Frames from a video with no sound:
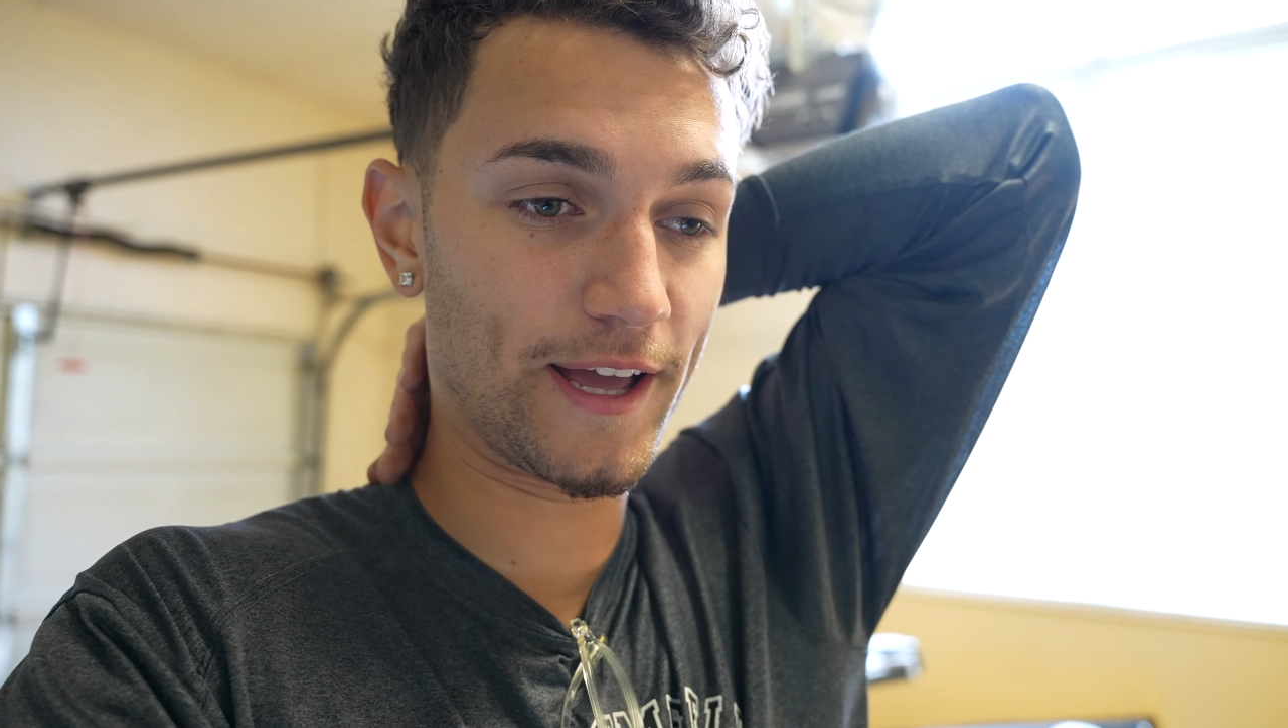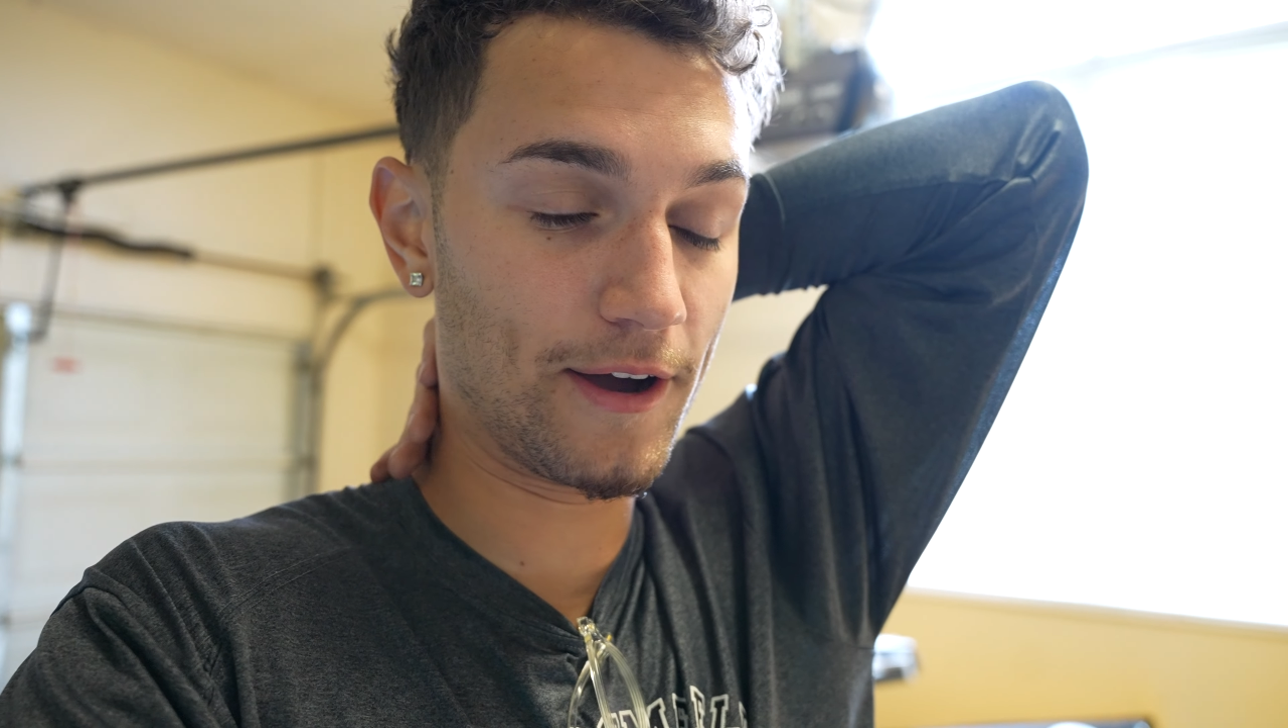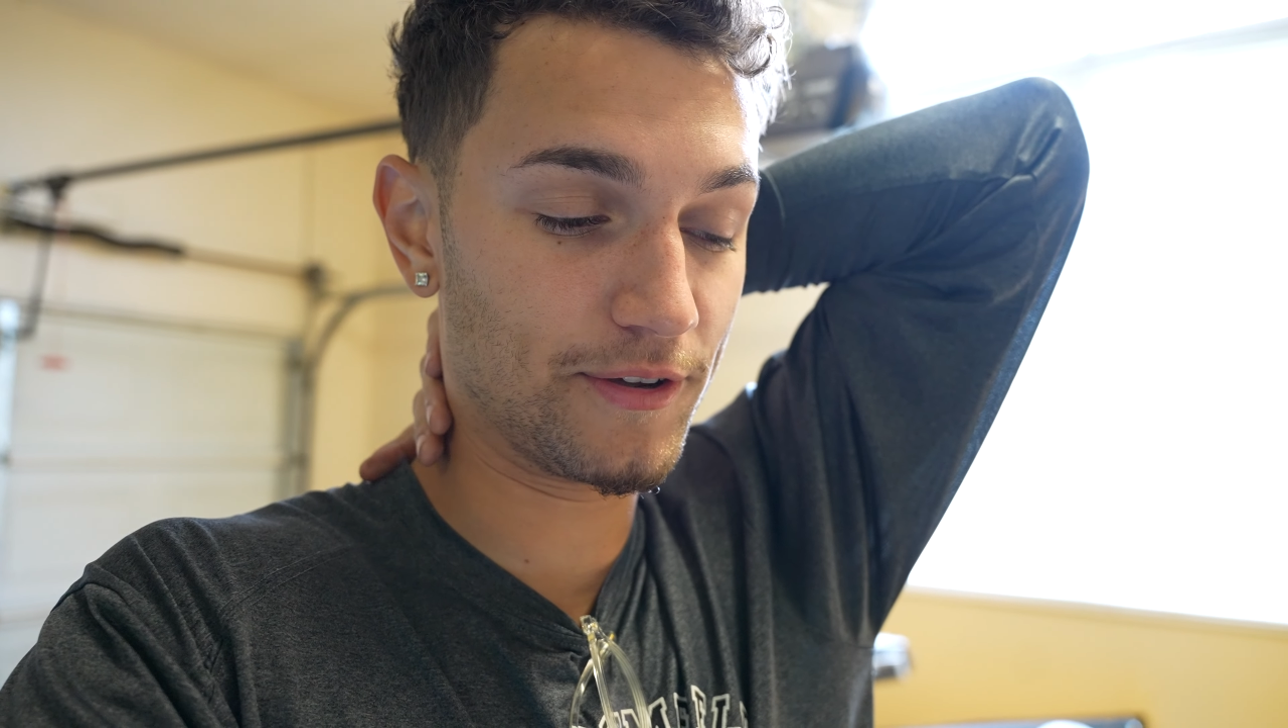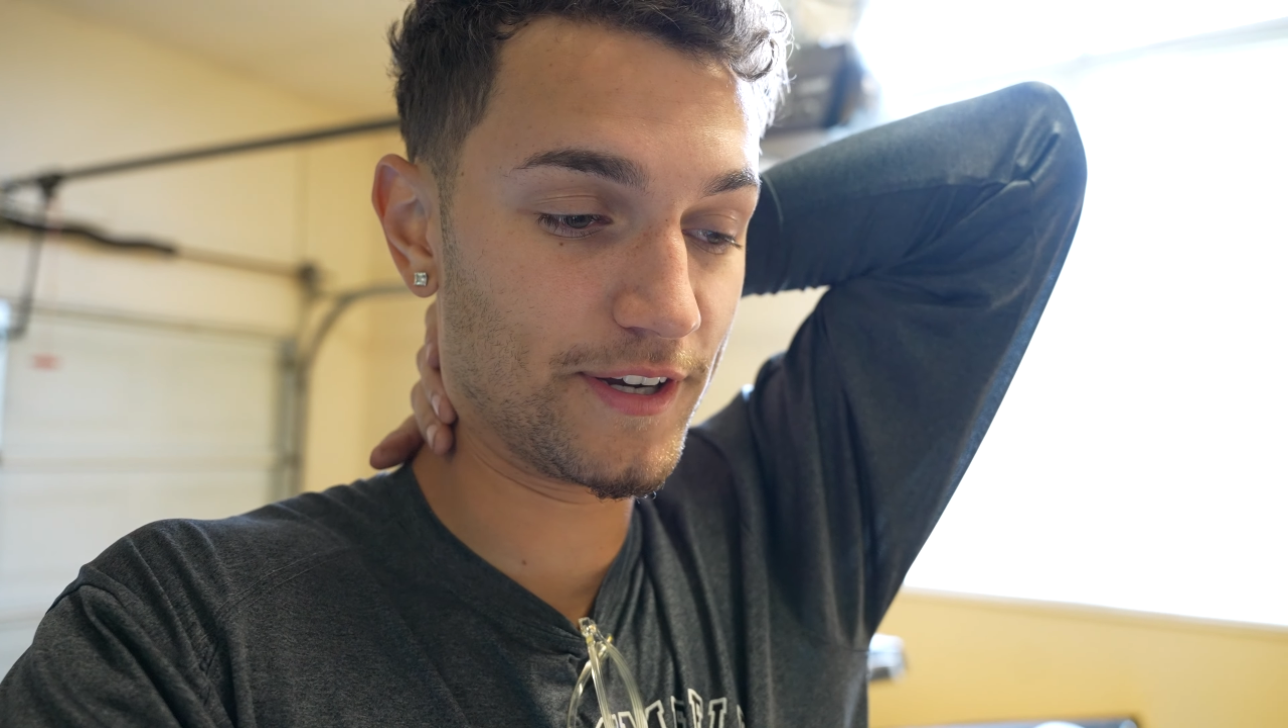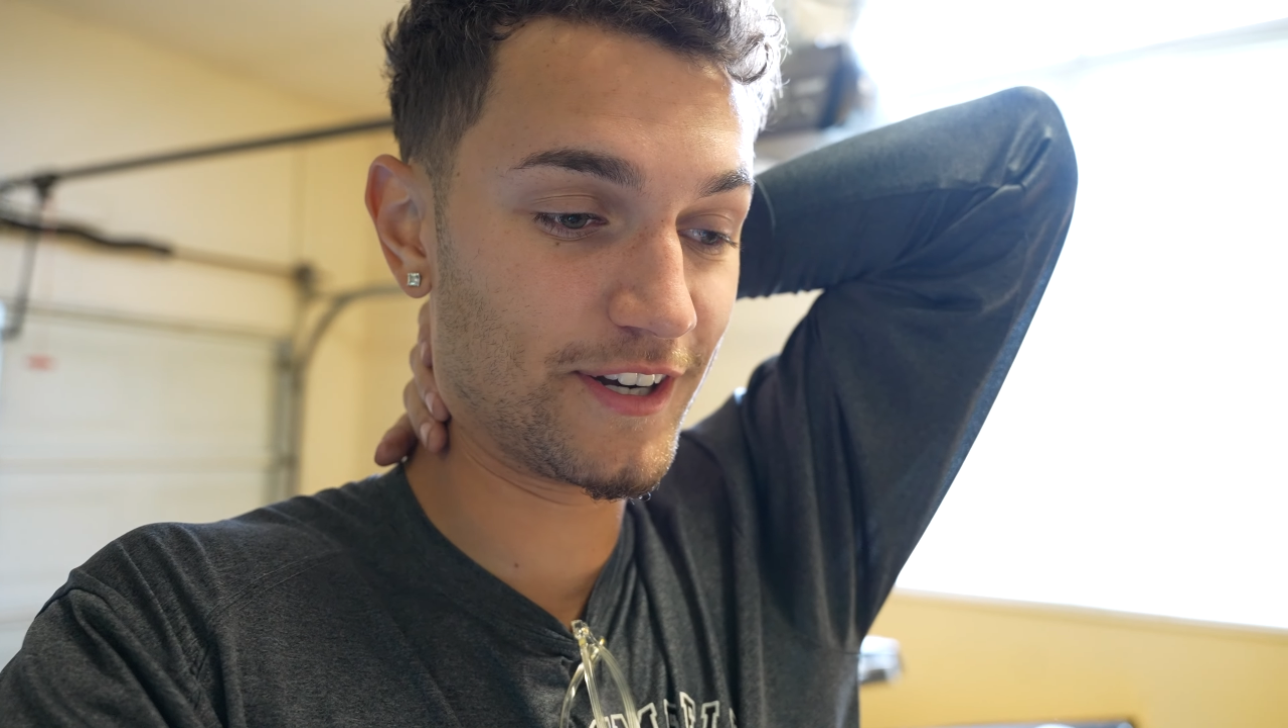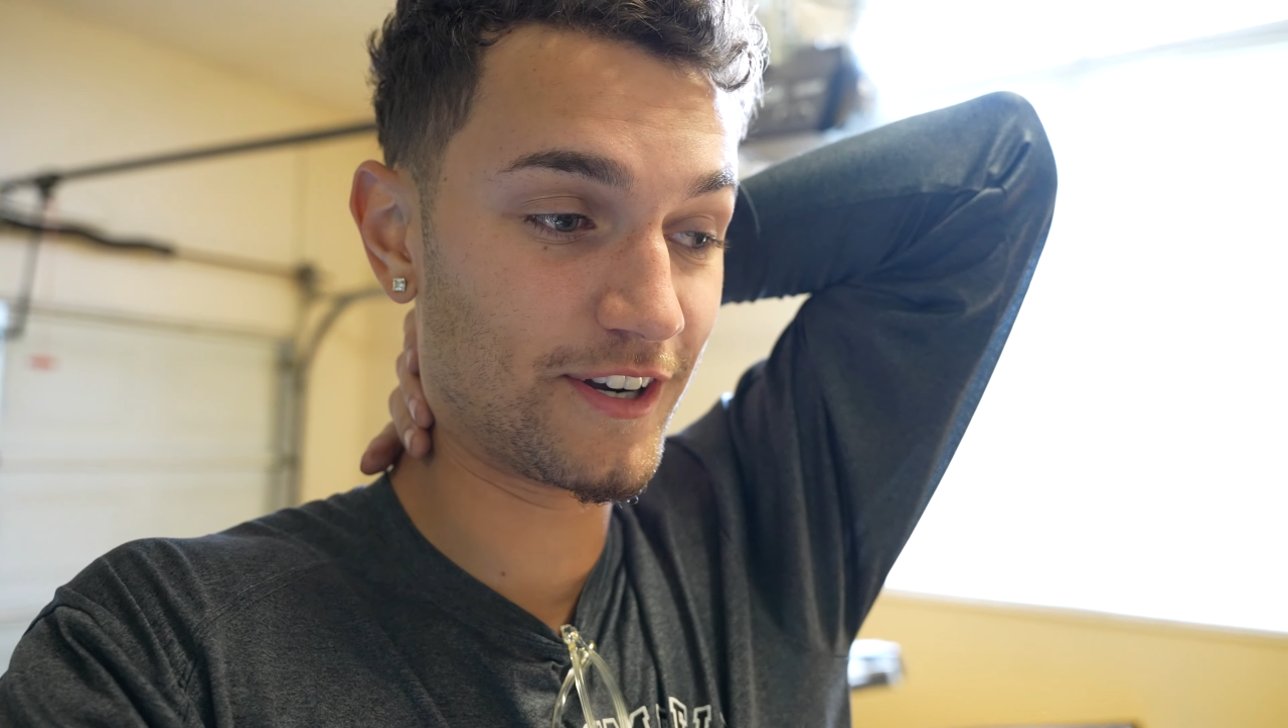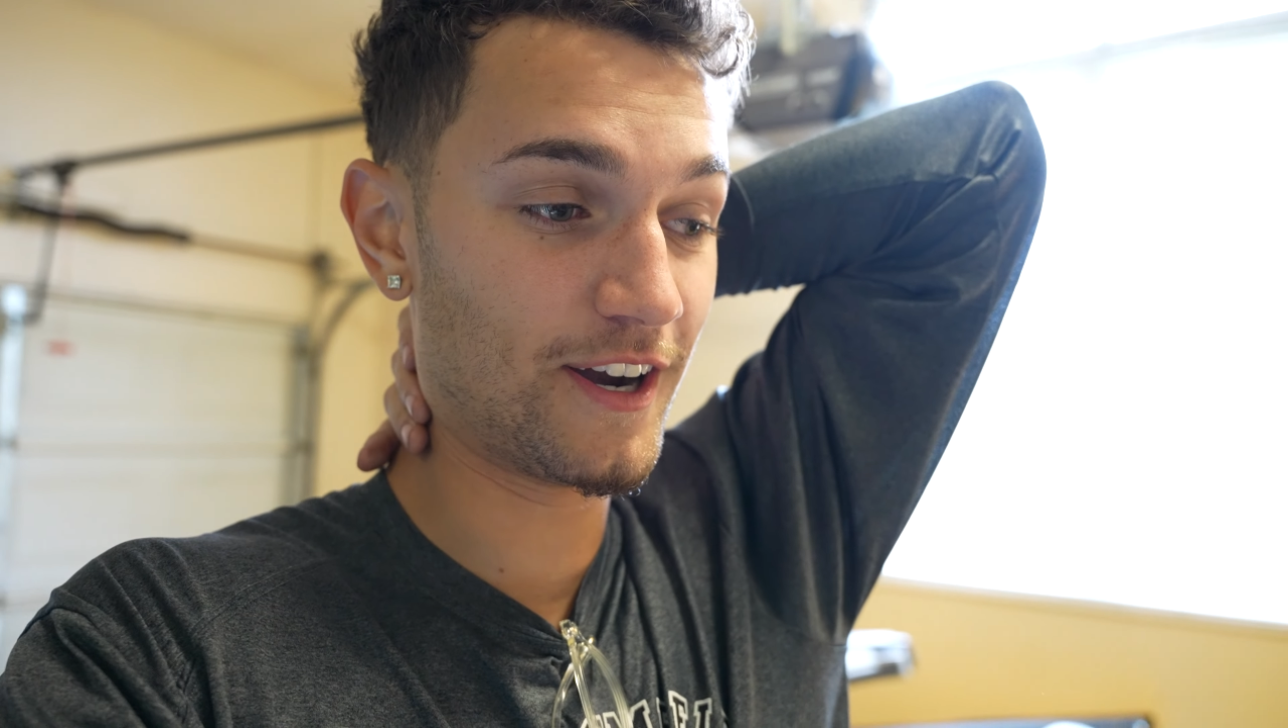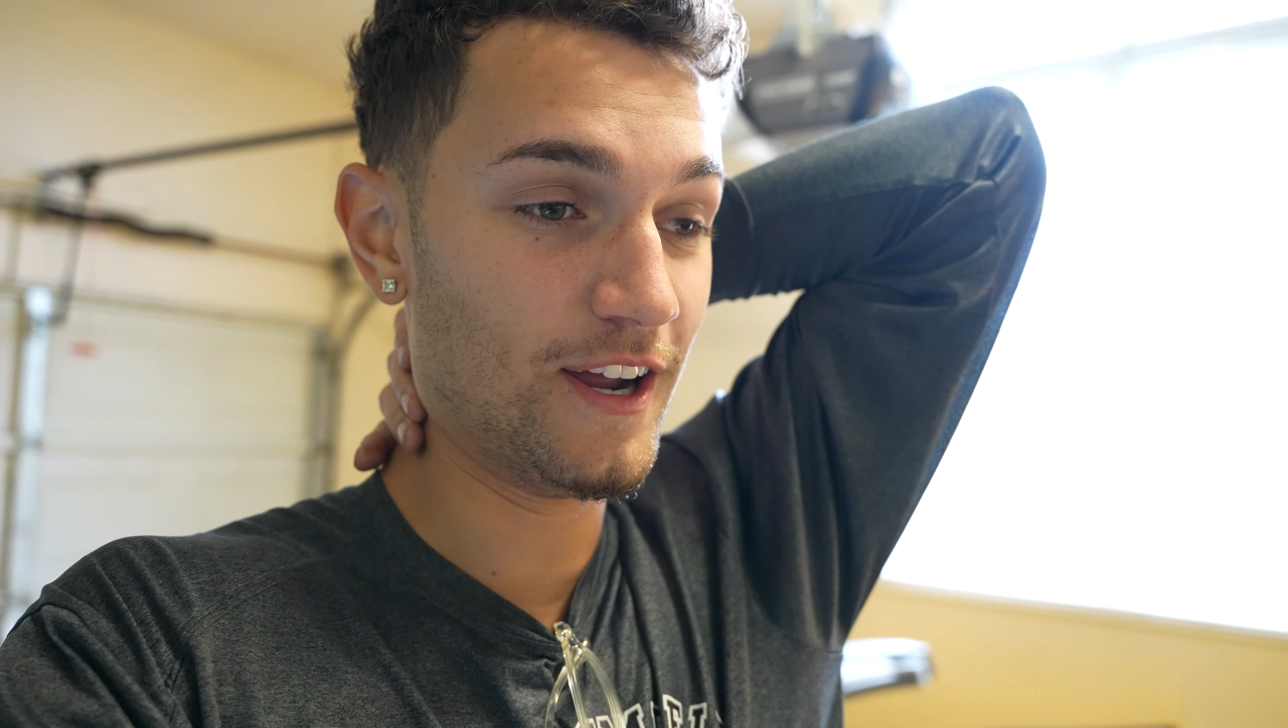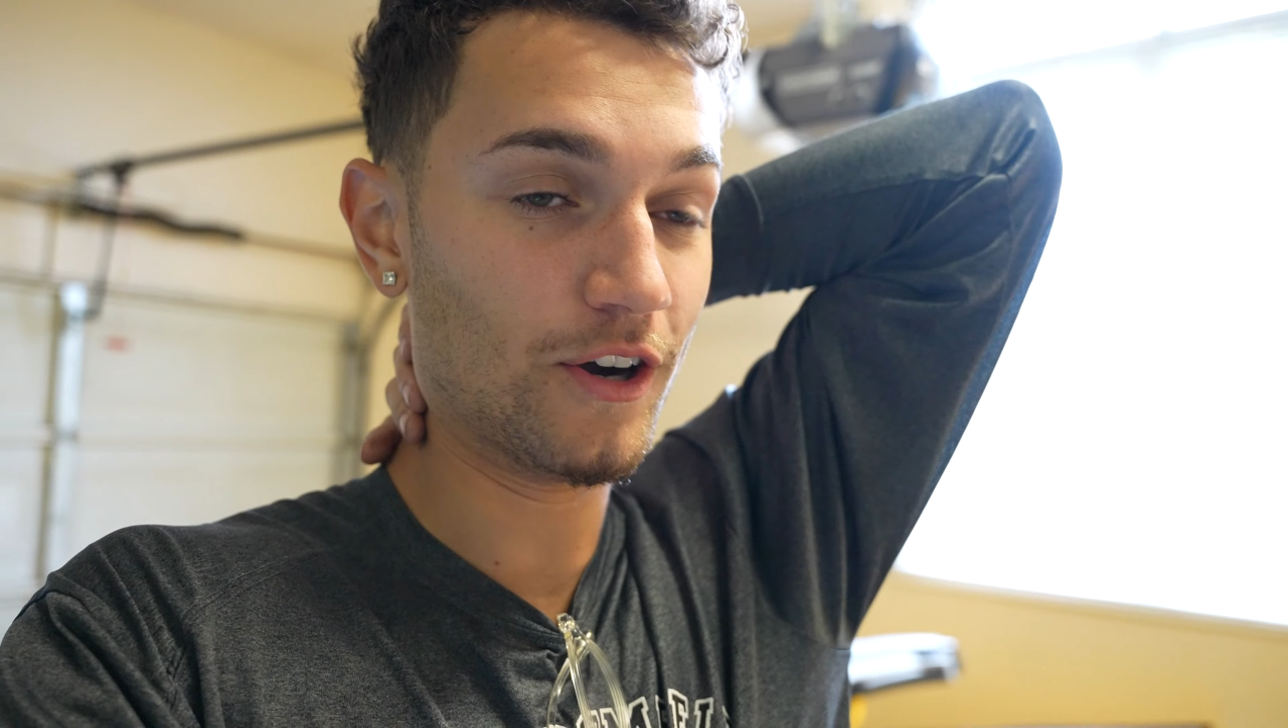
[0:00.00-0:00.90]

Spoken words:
out here